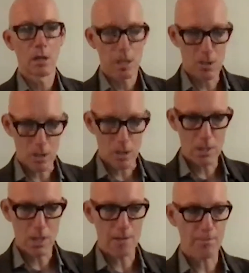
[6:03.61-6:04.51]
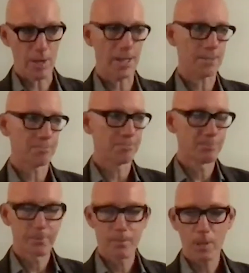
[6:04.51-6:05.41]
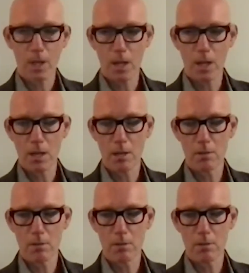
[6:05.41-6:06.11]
It got its state back uh,